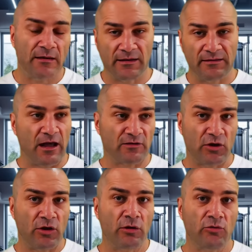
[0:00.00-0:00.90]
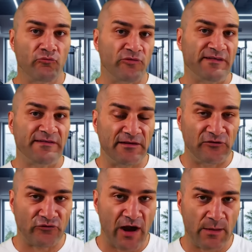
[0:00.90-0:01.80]
conduct a resistance
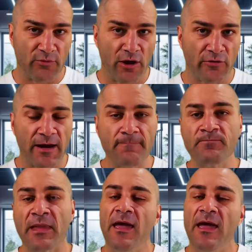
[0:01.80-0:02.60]
training program,